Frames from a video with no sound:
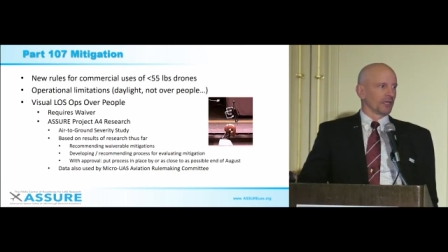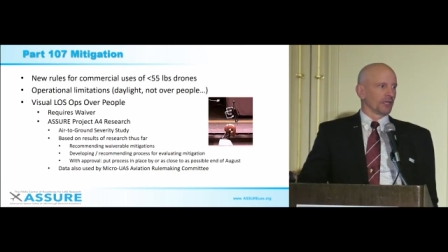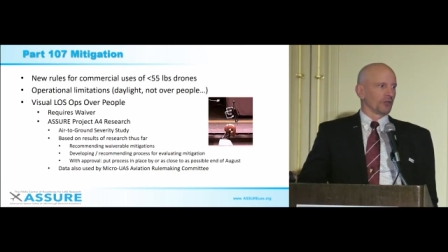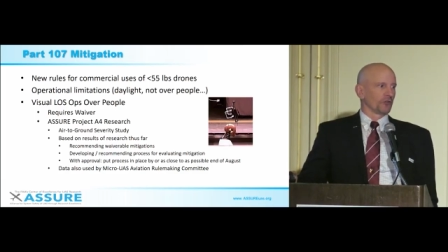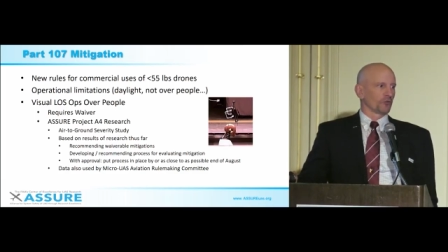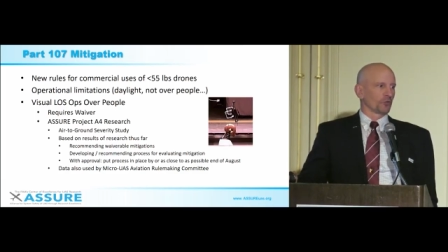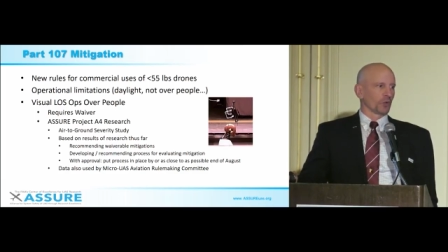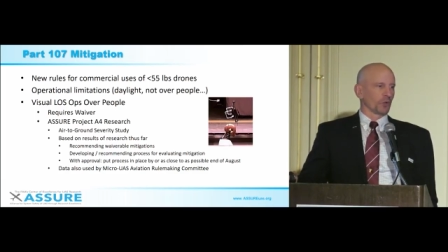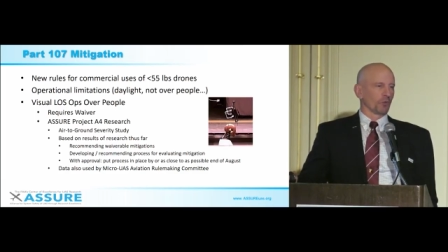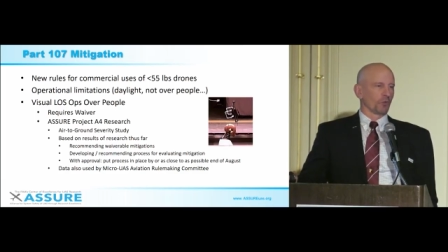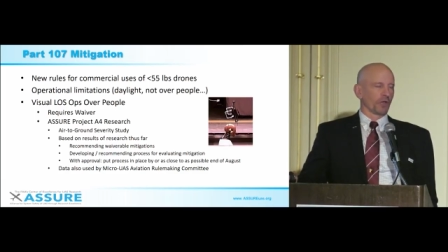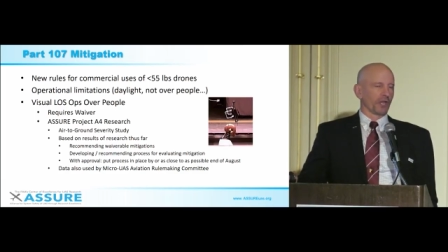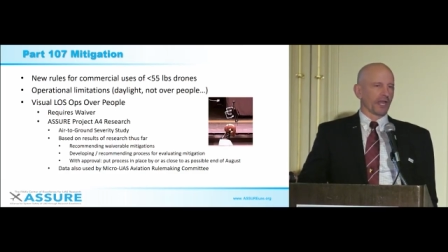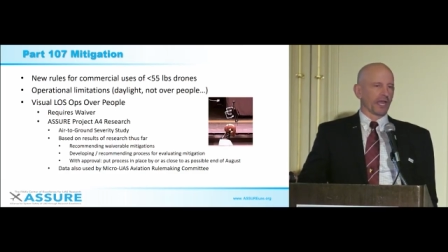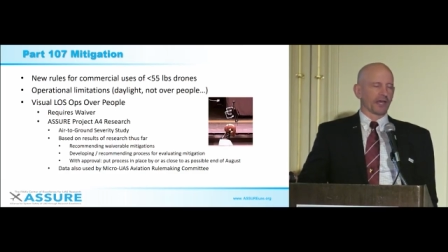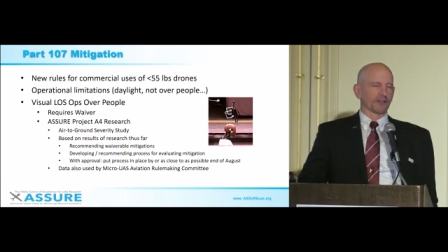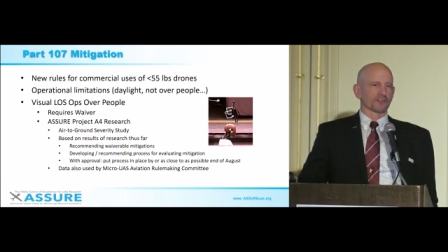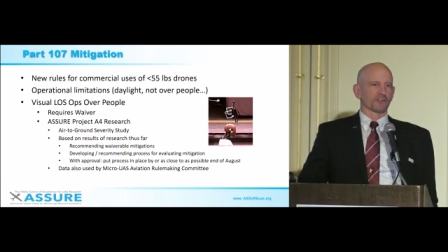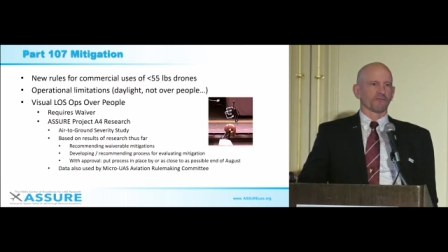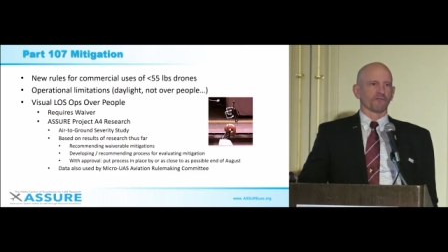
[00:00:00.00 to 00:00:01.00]
is we went
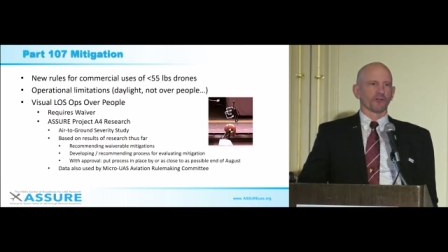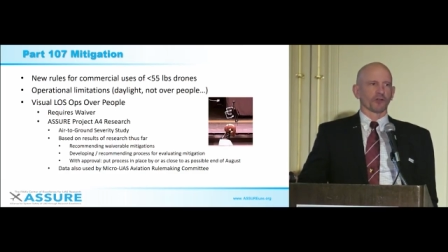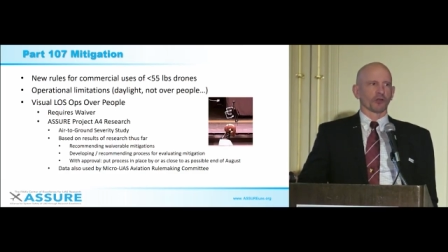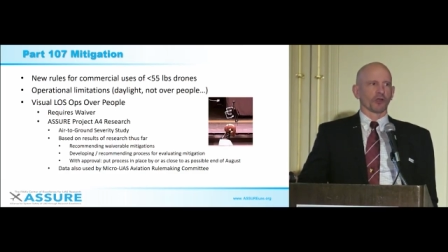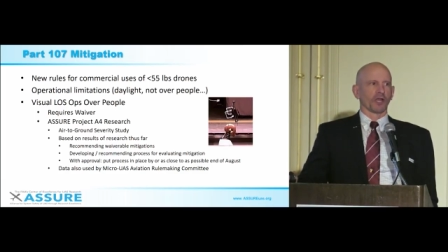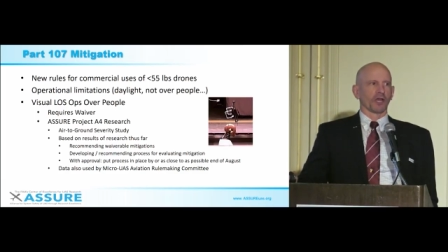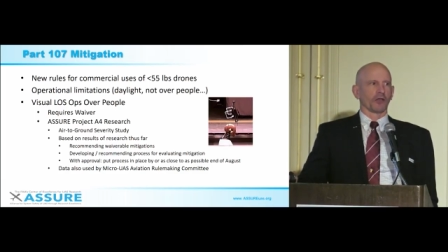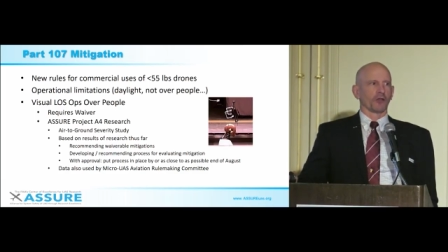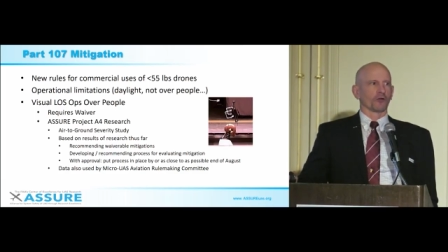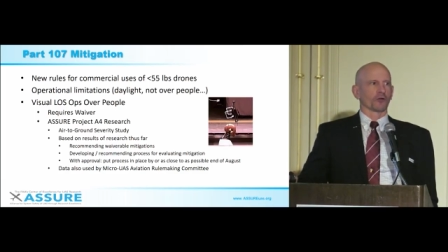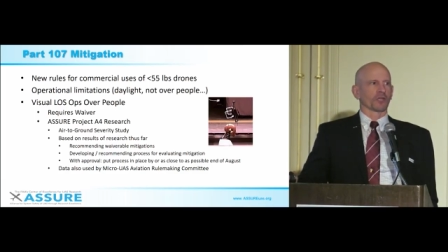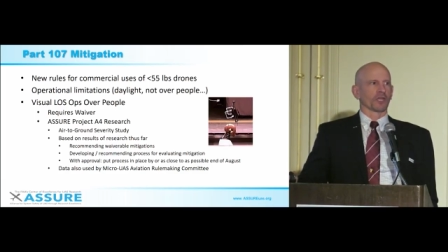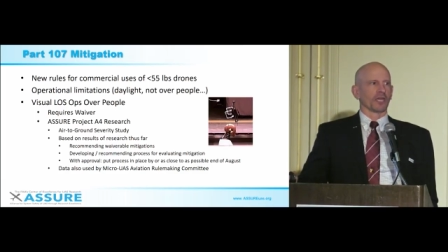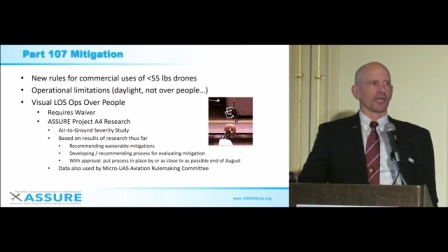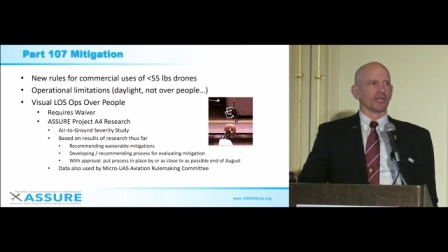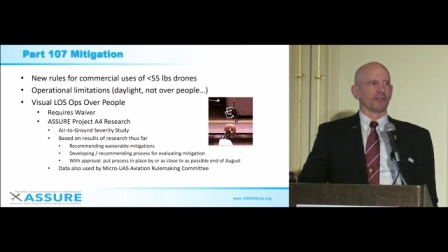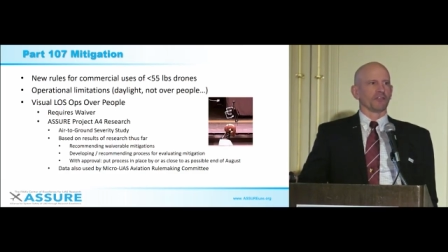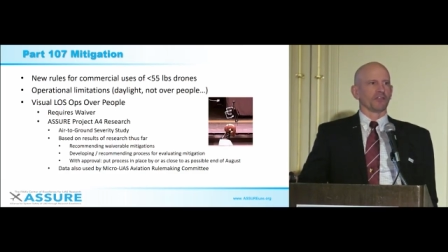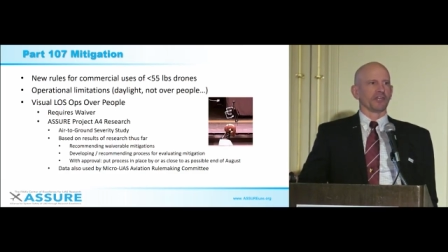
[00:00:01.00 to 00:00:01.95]
out to figure out, okay,